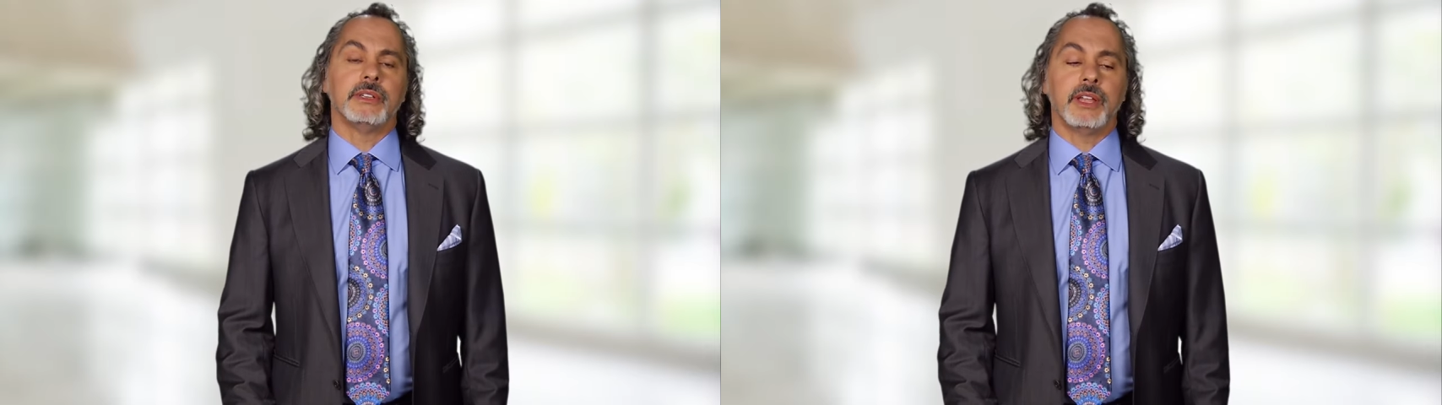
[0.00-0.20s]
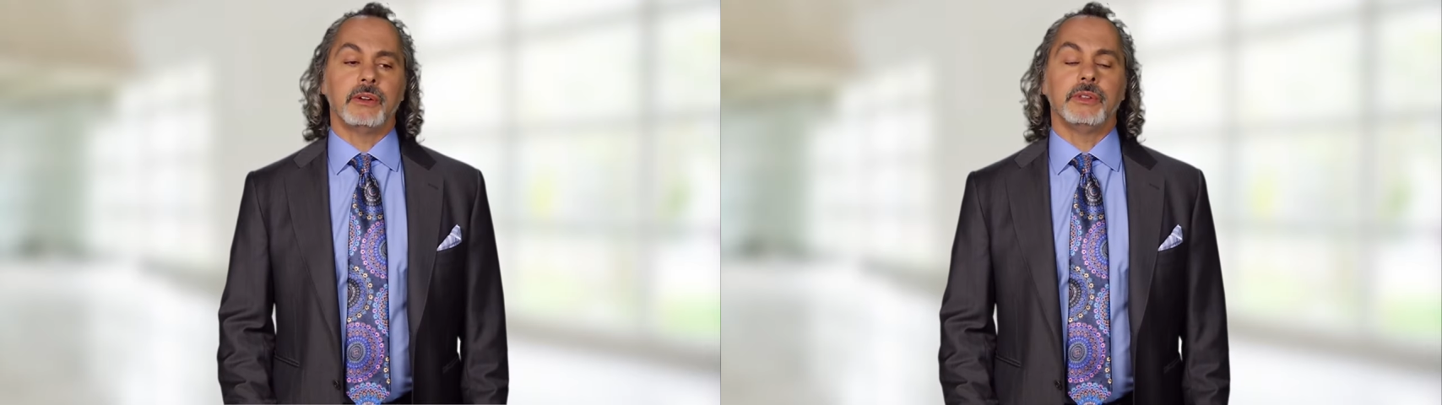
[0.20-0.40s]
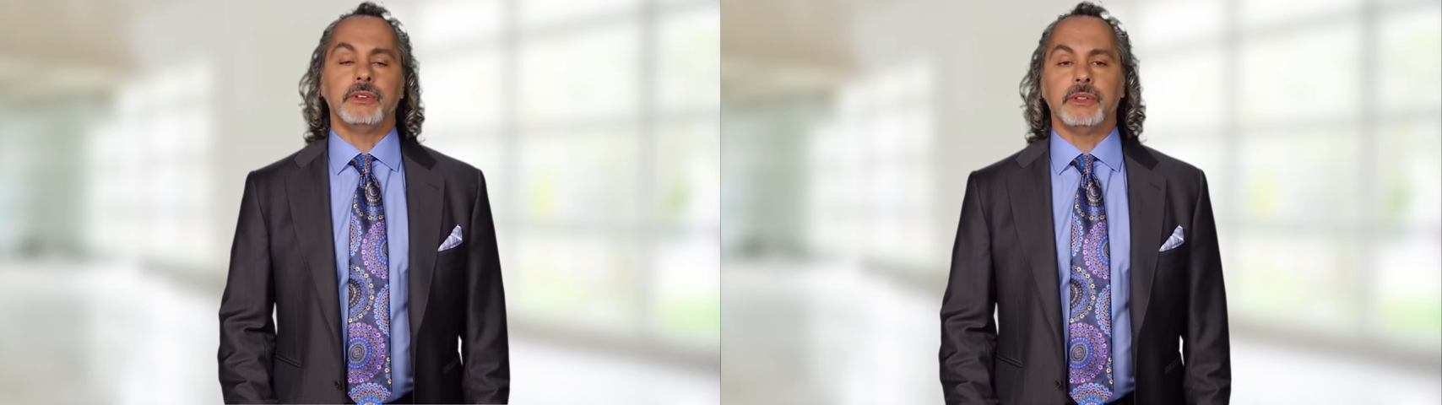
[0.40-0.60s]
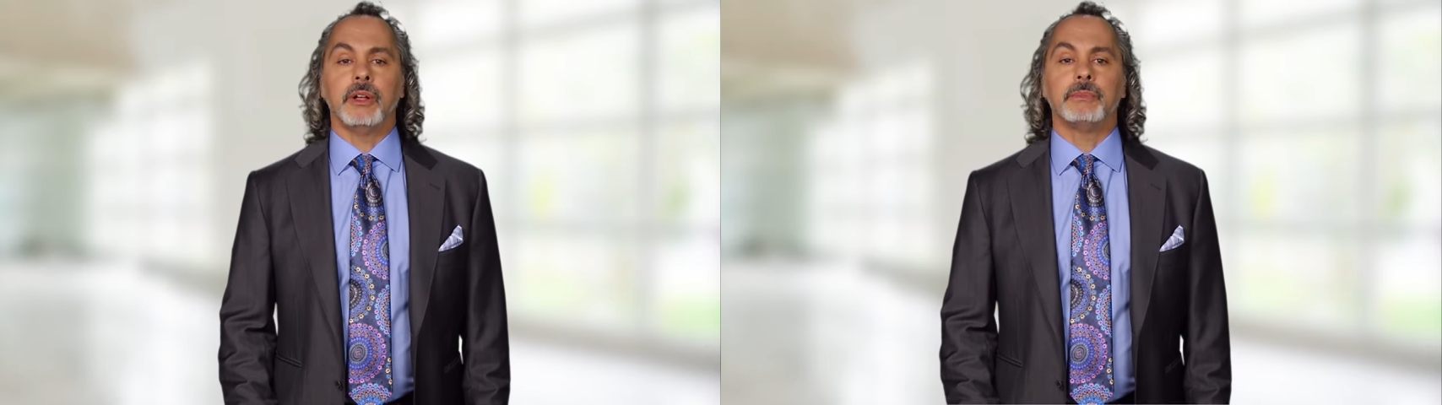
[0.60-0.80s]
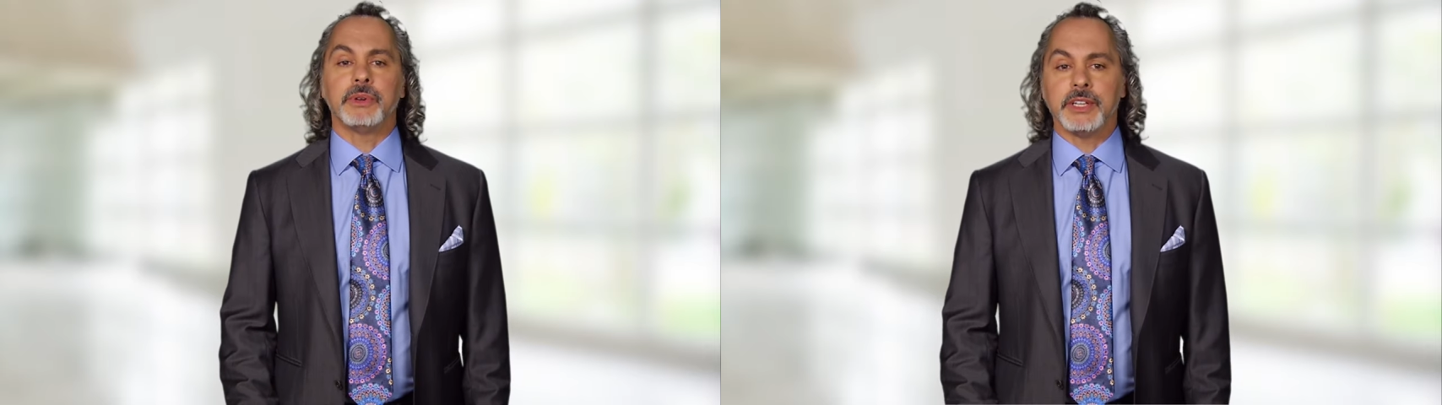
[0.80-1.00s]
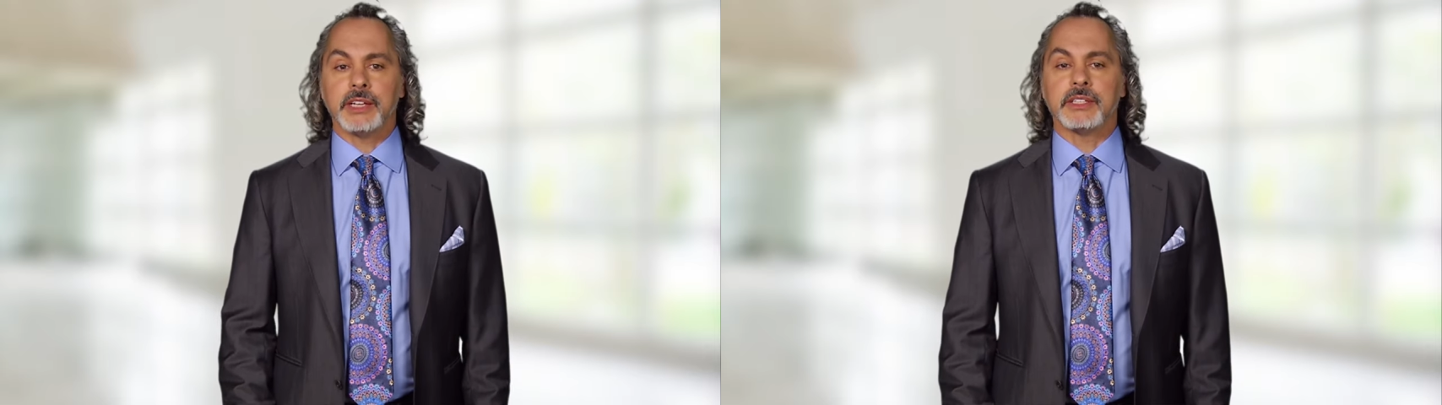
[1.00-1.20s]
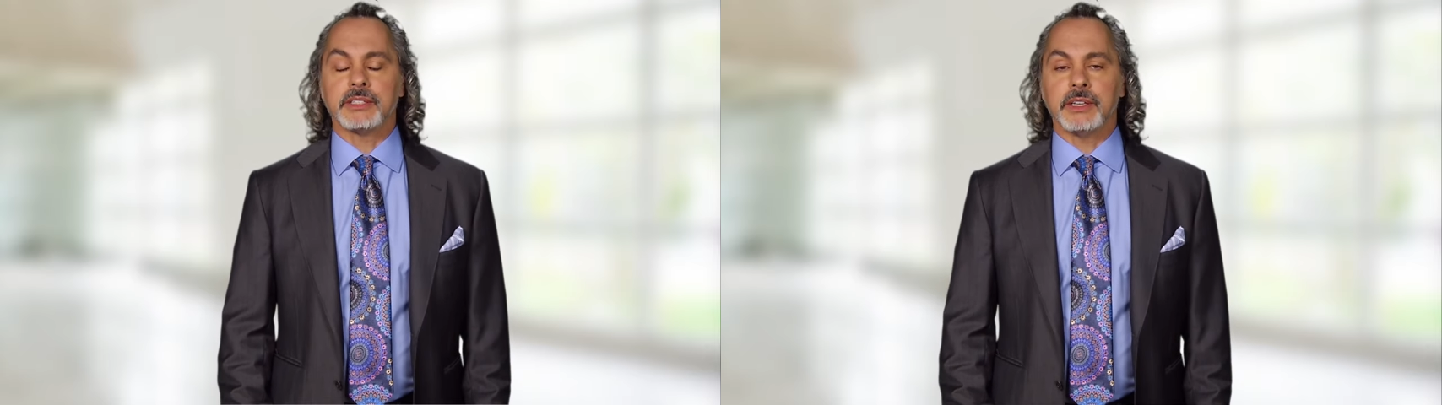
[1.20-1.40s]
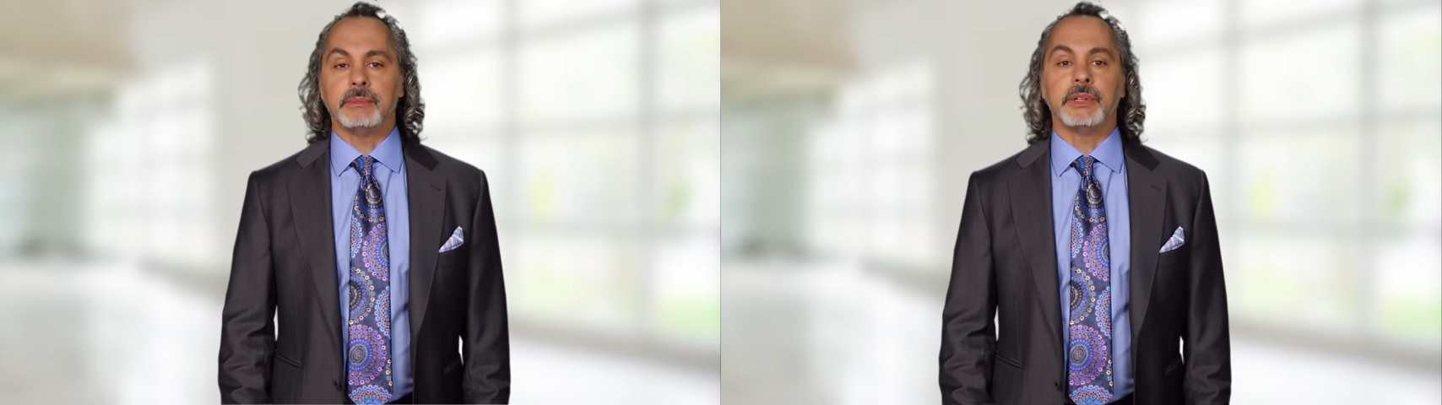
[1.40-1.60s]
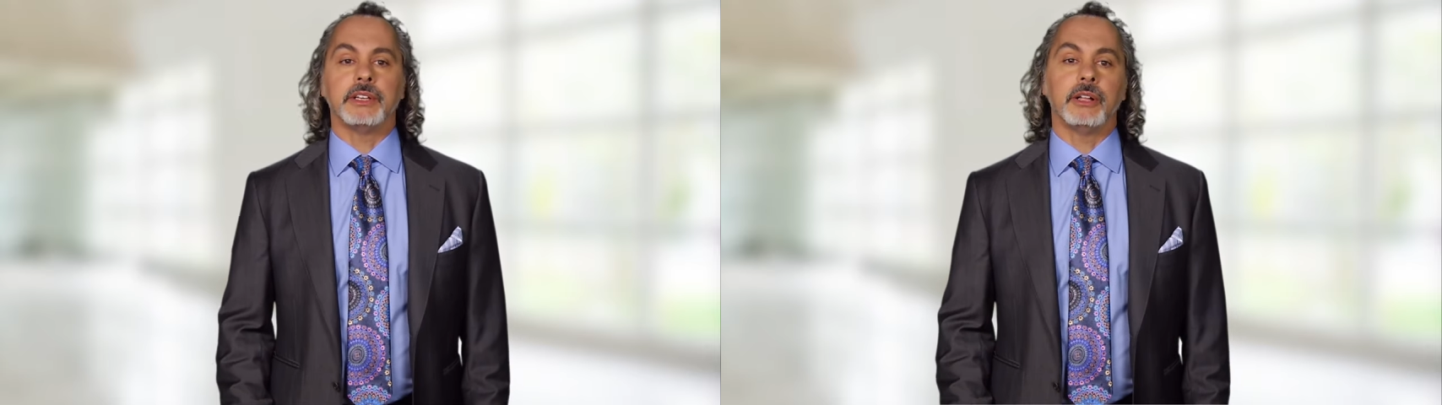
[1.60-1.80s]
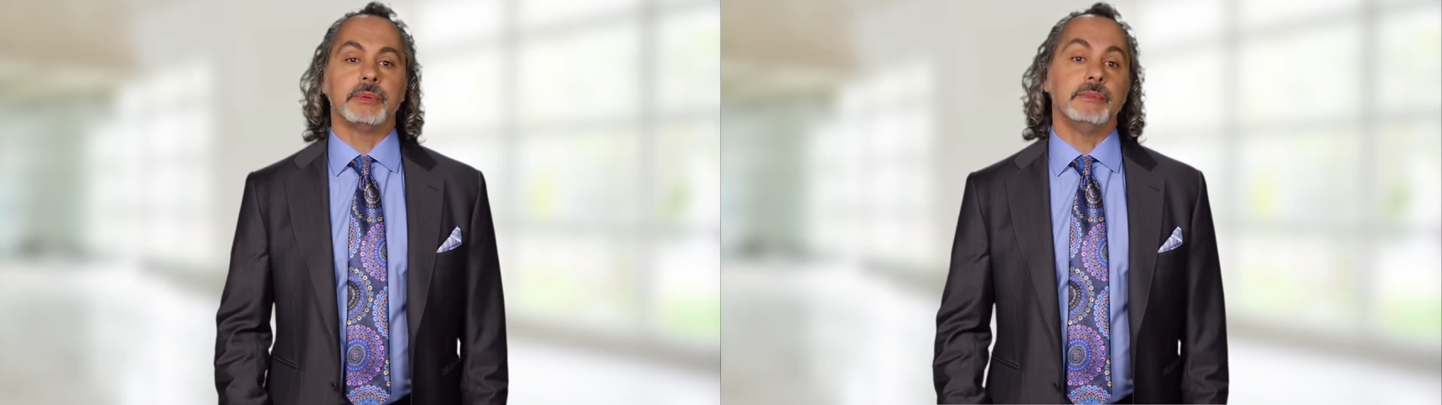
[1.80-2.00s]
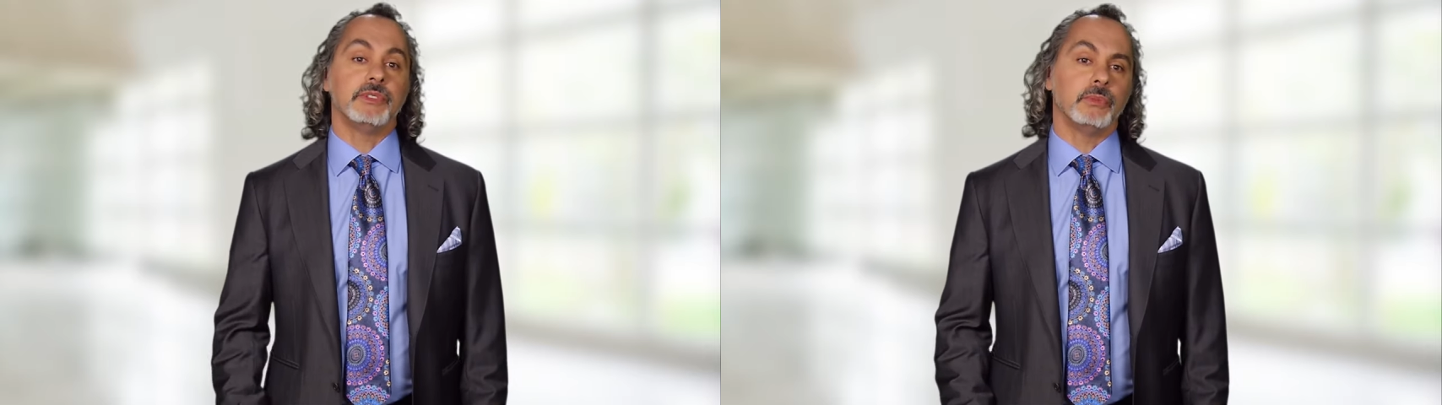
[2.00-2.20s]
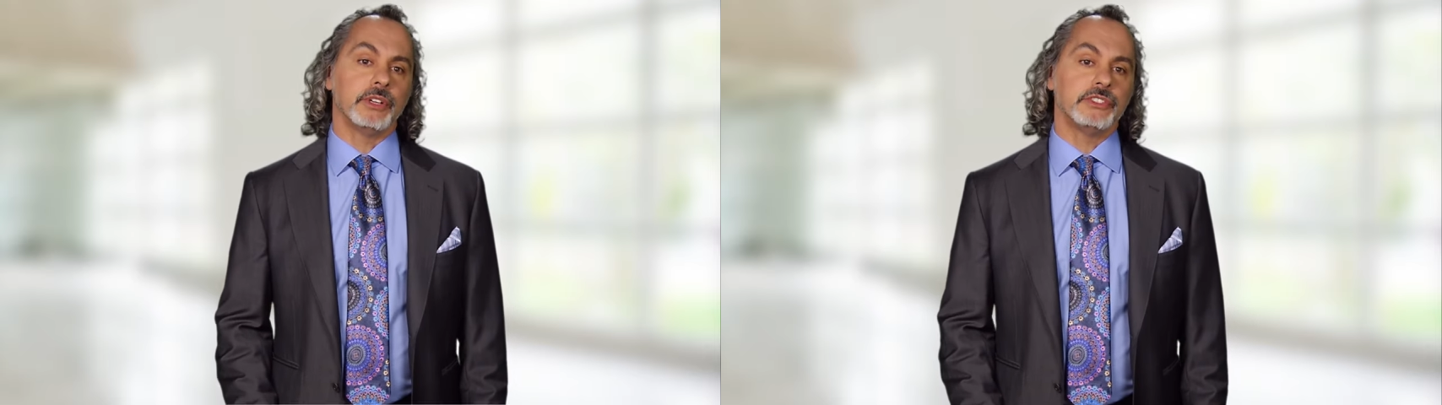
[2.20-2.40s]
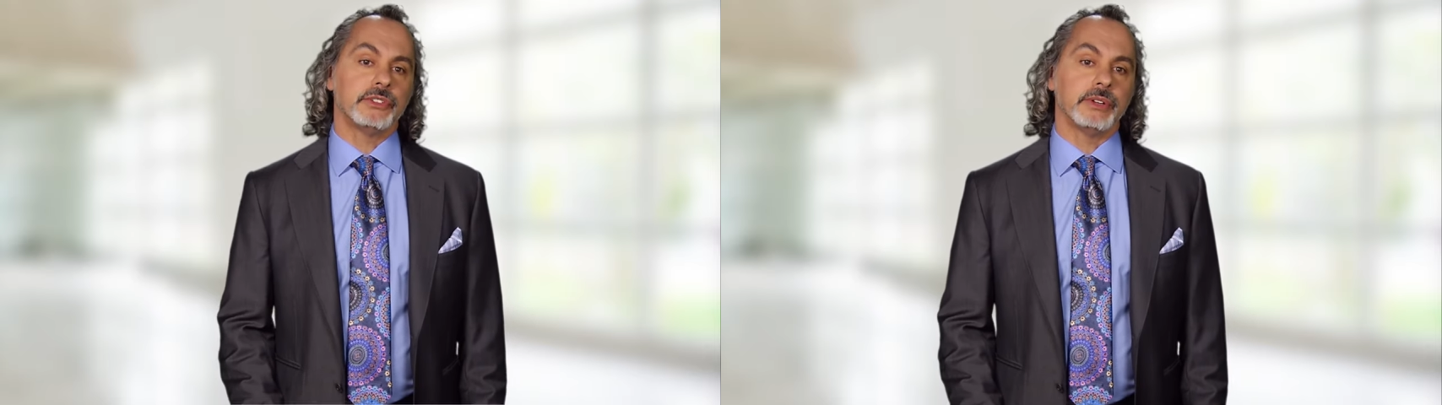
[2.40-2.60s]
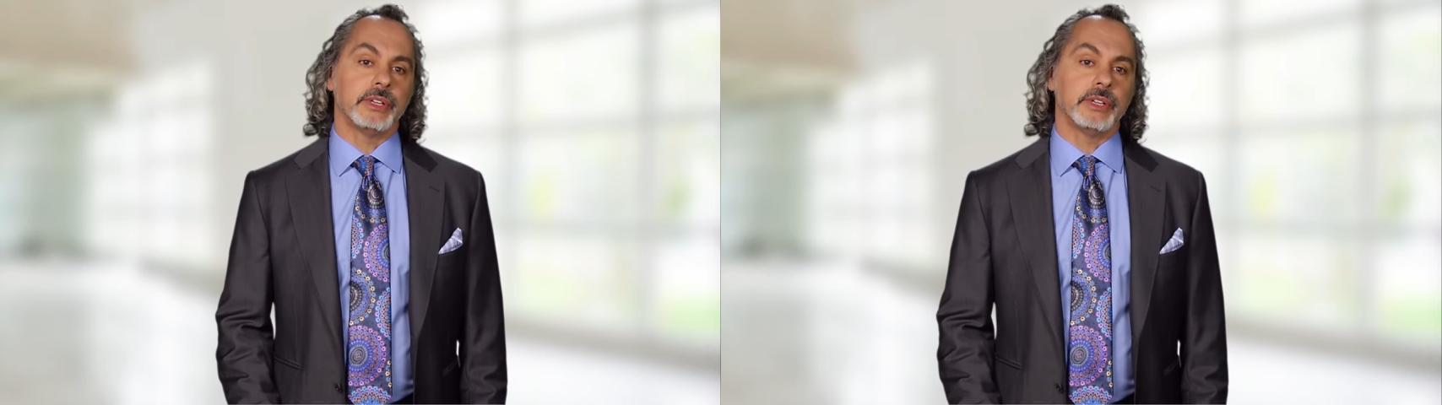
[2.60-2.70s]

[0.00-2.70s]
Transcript: Not only do they help protect the skin, but they help keep the moisture